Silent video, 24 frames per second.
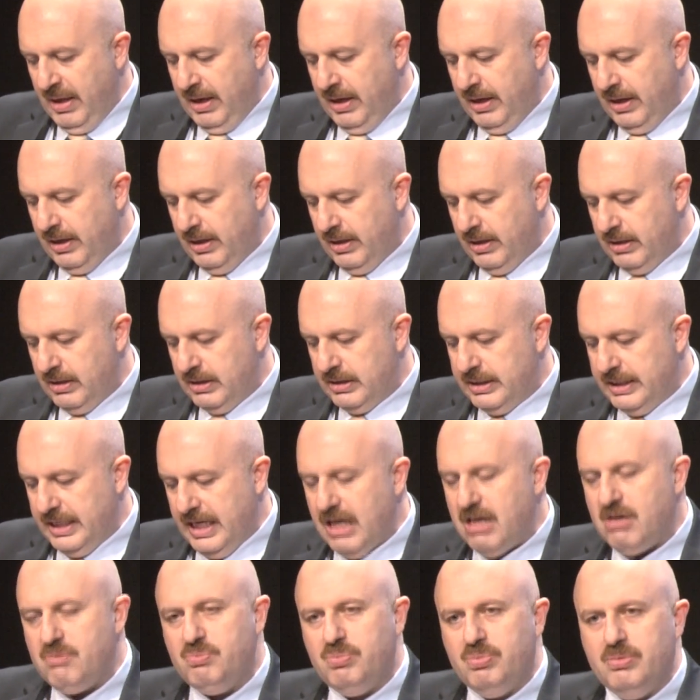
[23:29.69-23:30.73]

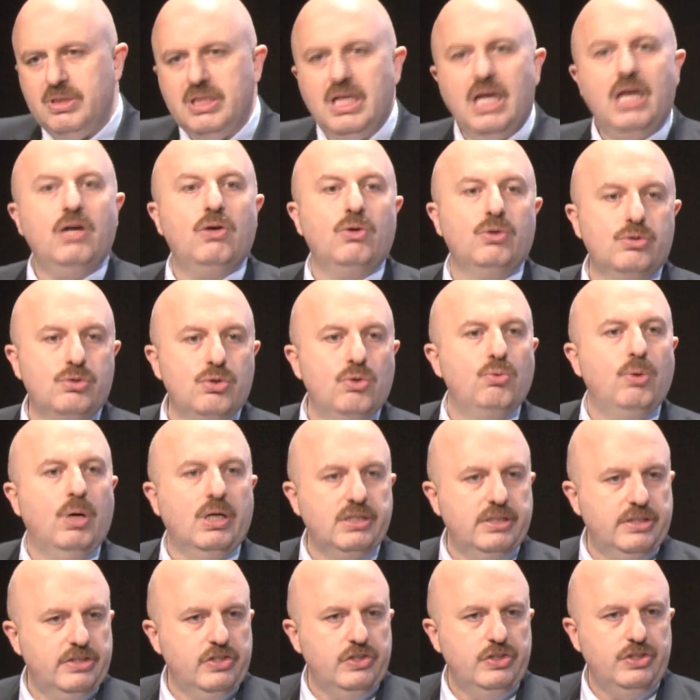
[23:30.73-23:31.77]
They also
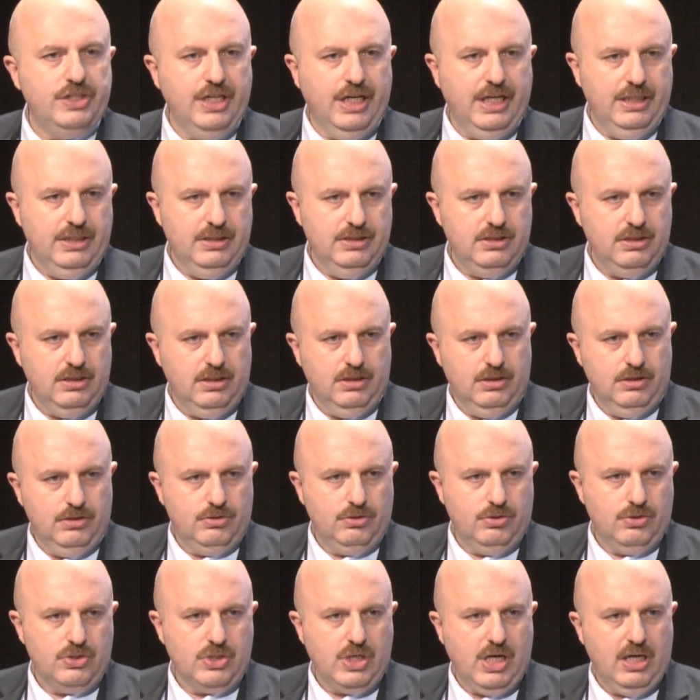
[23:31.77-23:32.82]
want change in the
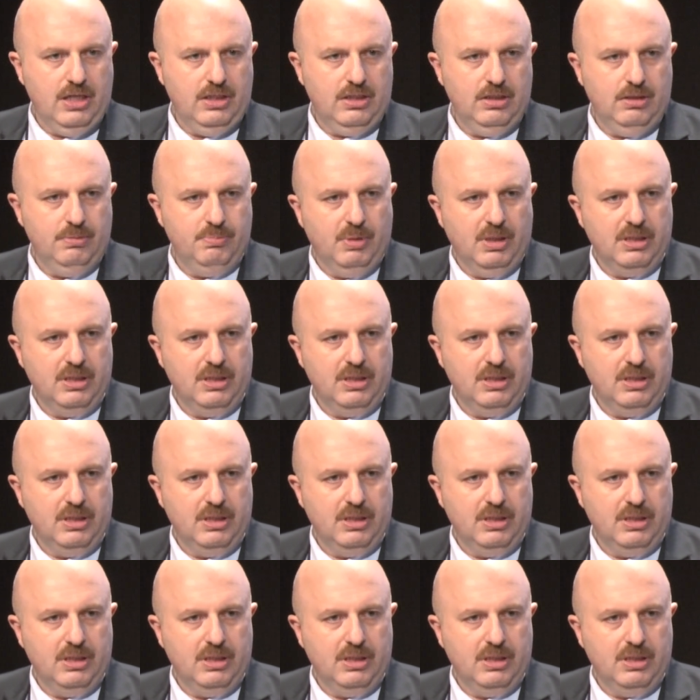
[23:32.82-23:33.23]
society,